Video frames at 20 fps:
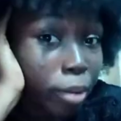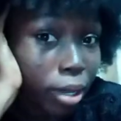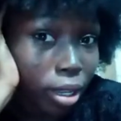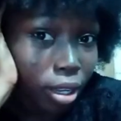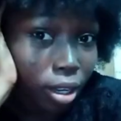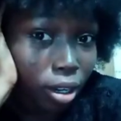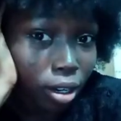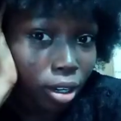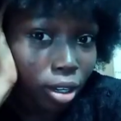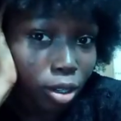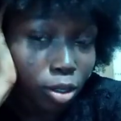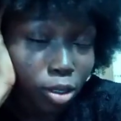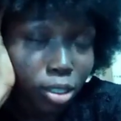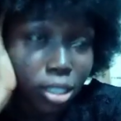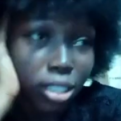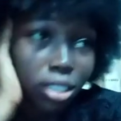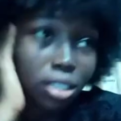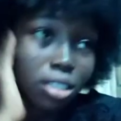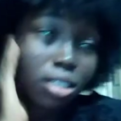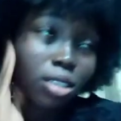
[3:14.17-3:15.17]
my hair.
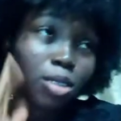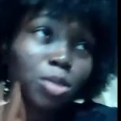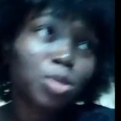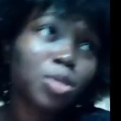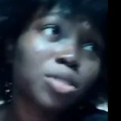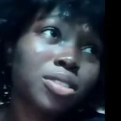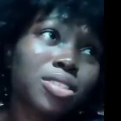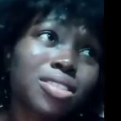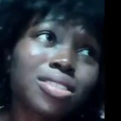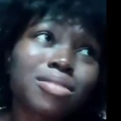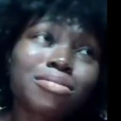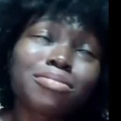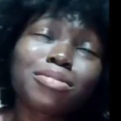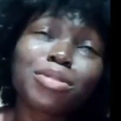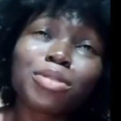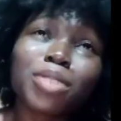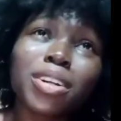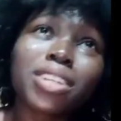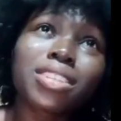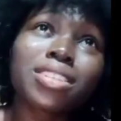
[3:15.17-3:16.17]

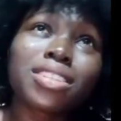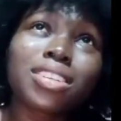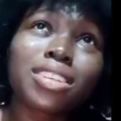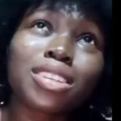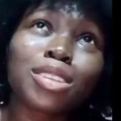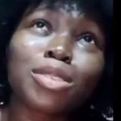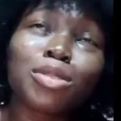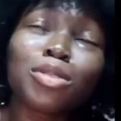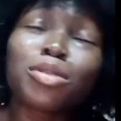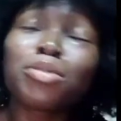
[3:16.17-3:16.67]
Immediately, I